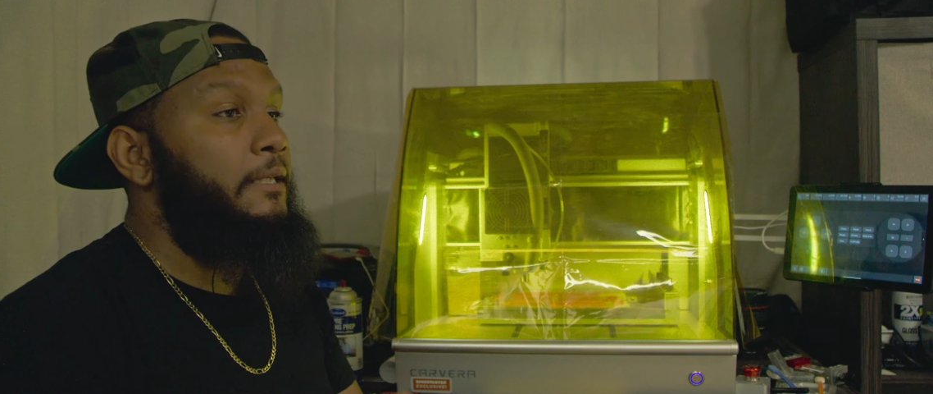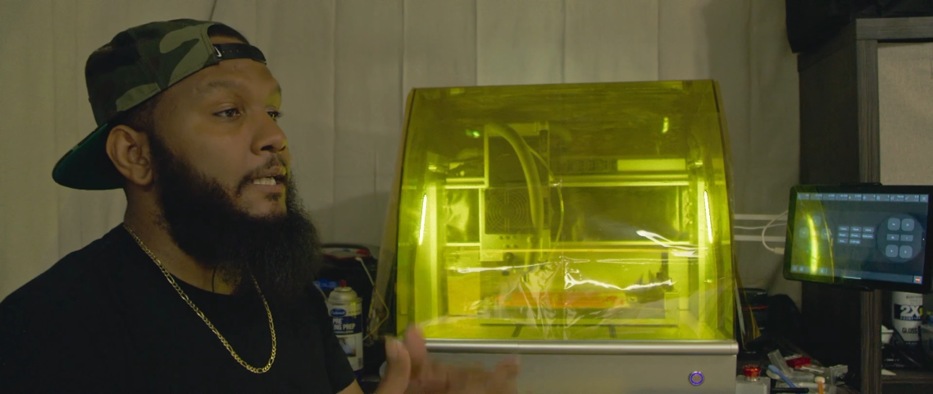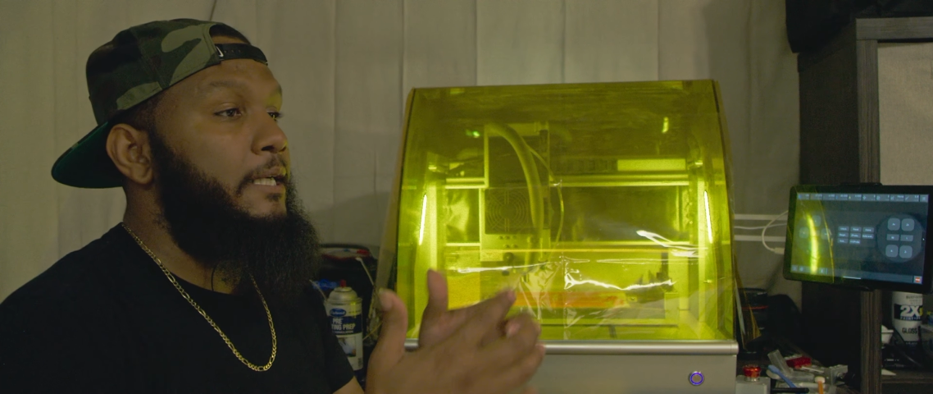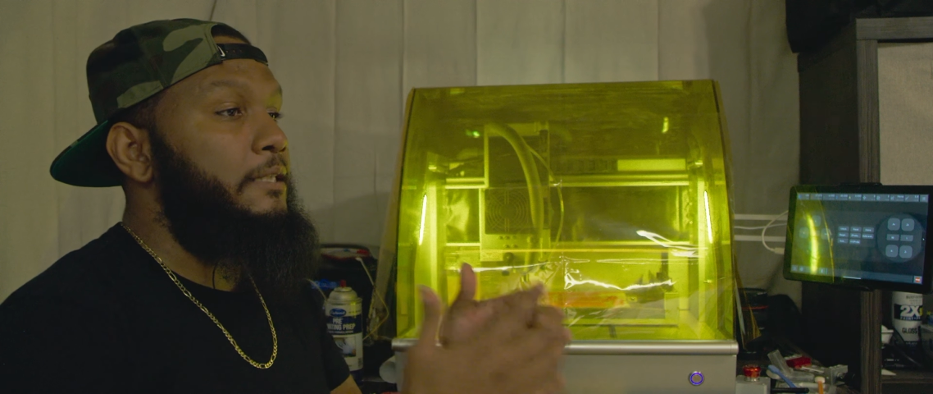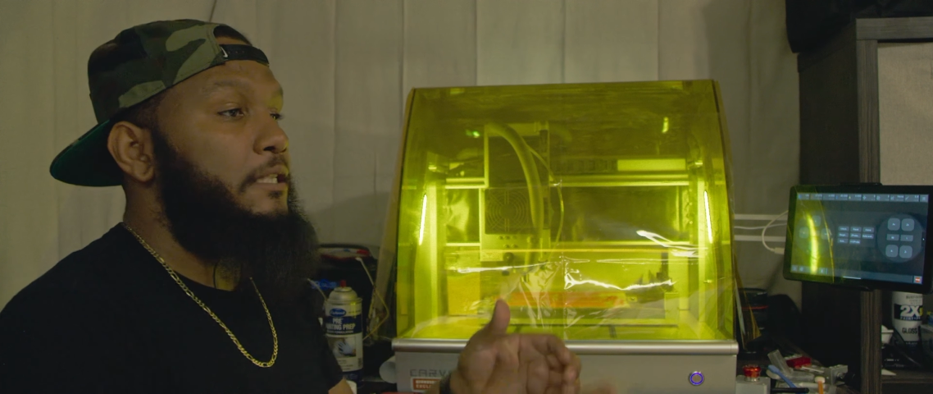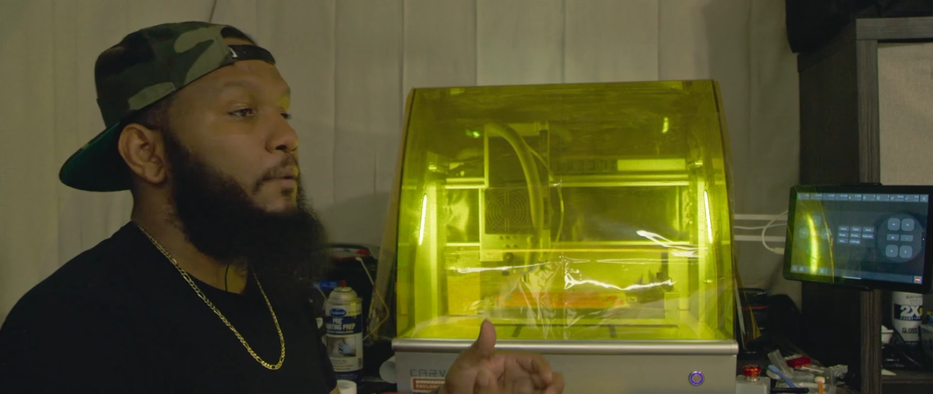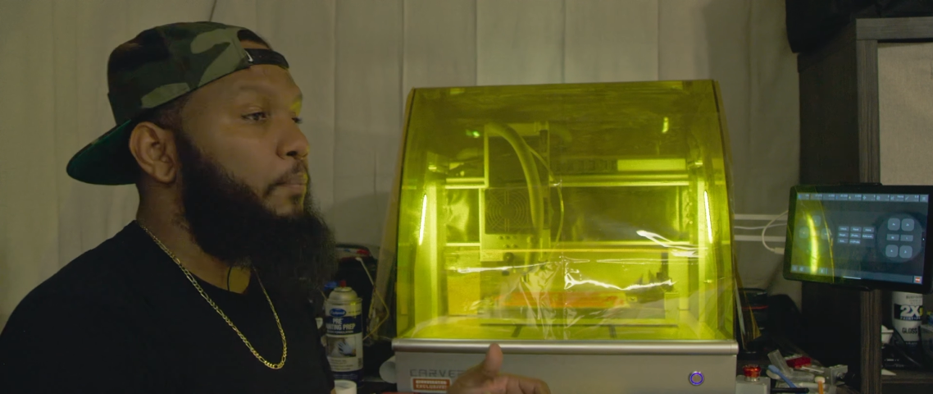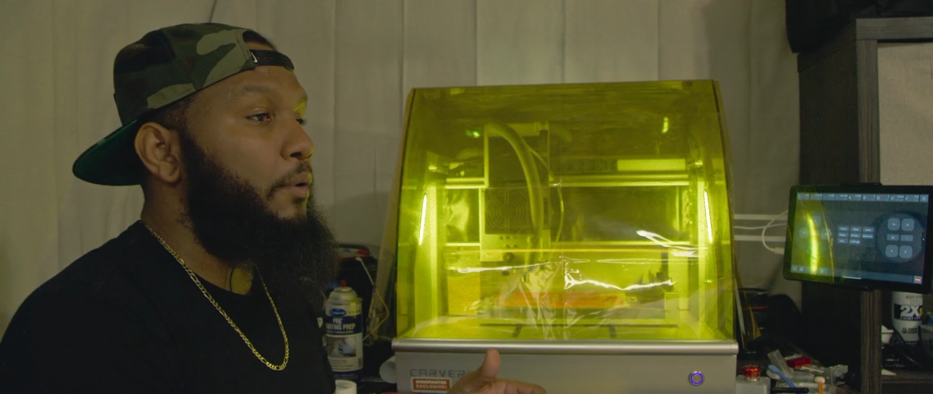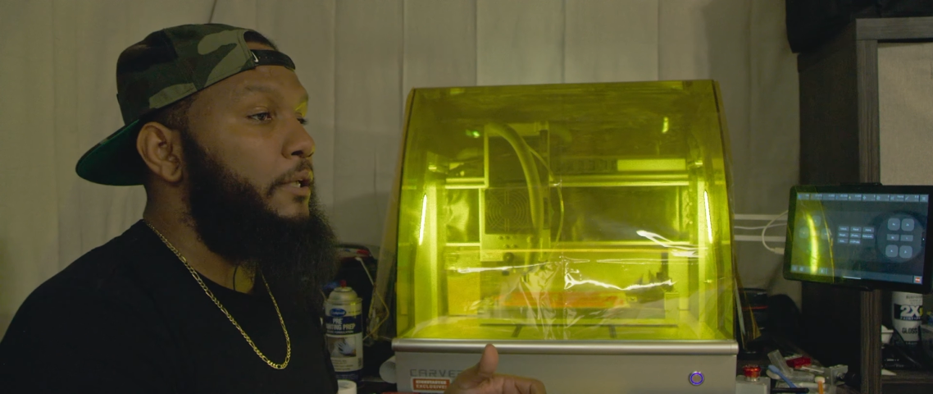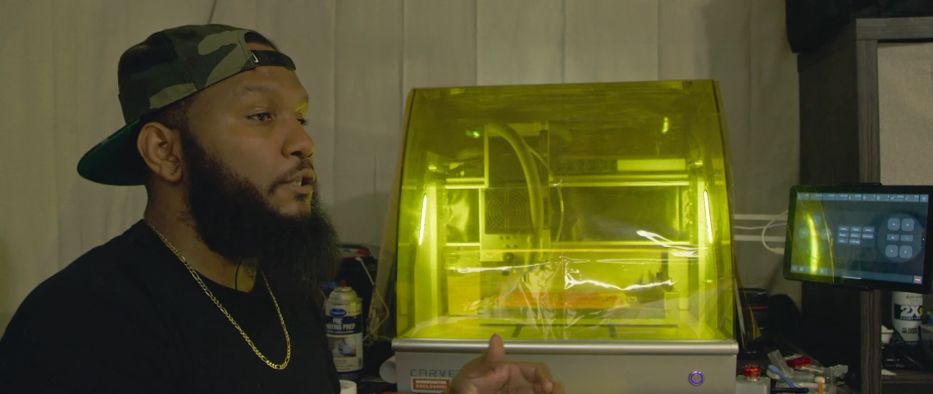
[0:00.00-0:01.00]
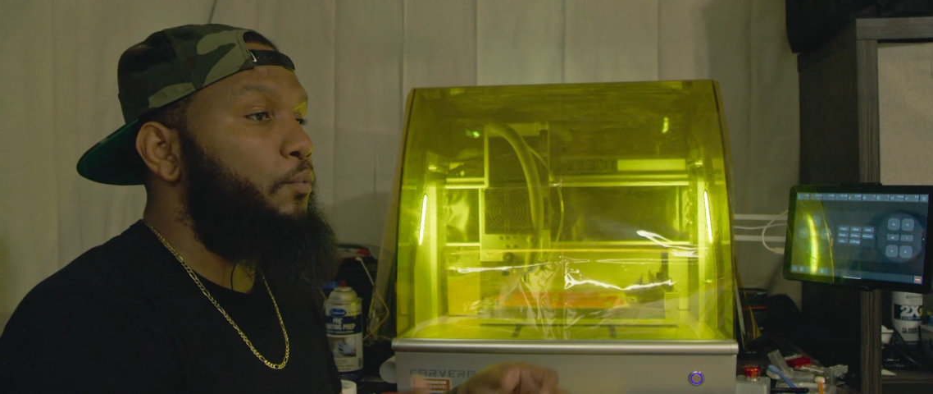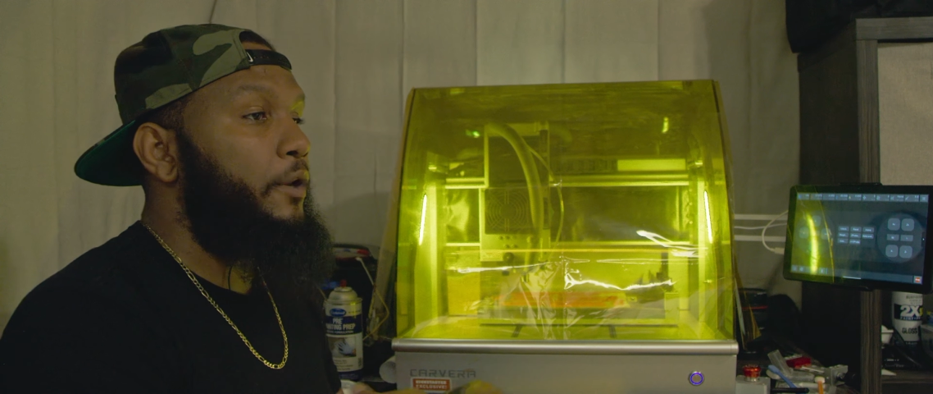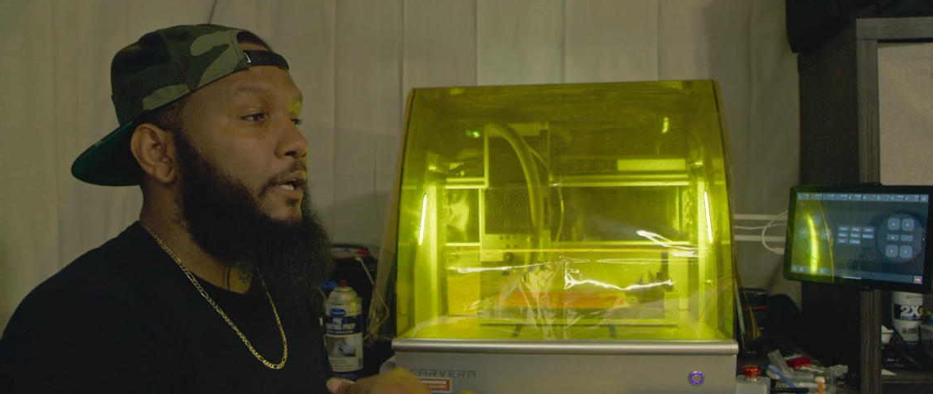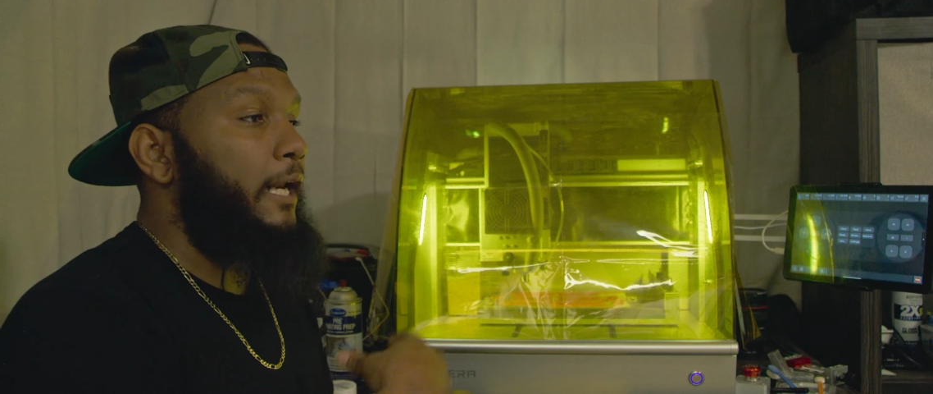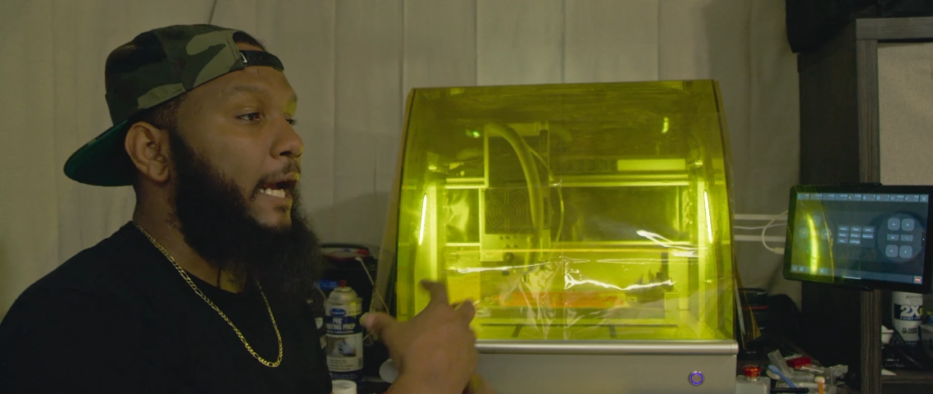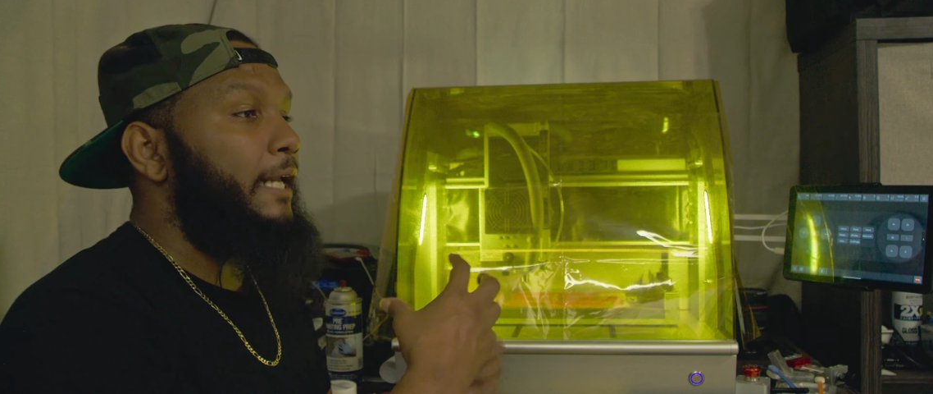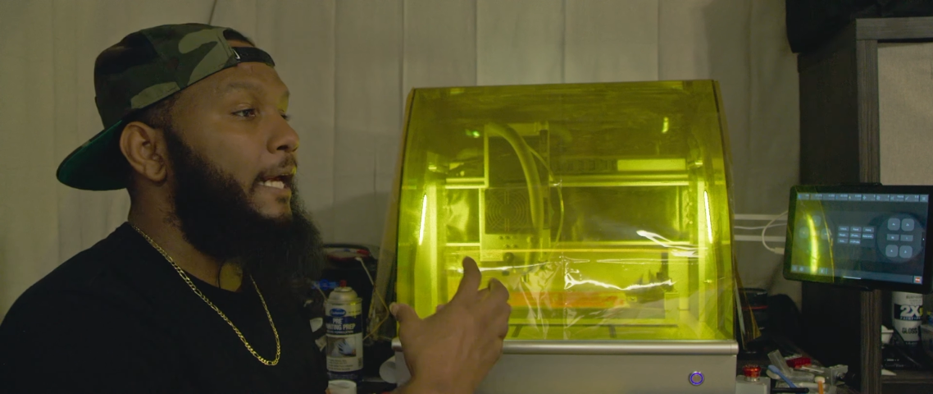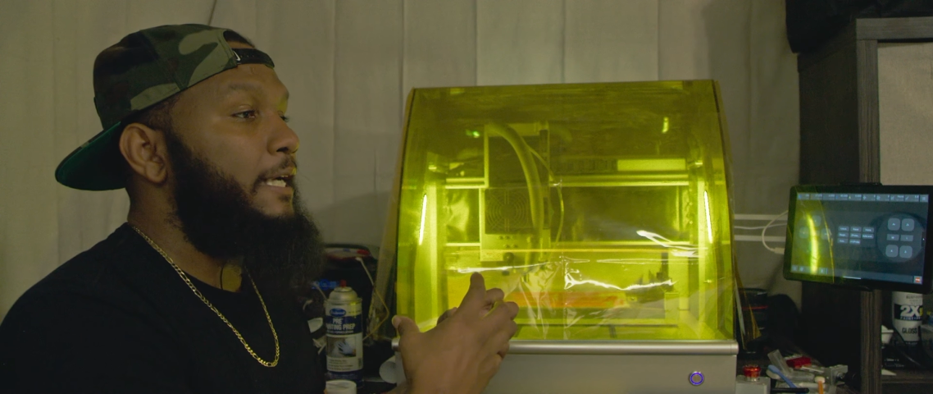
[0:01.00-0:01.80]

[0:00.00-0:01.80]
getting to the point to where that I can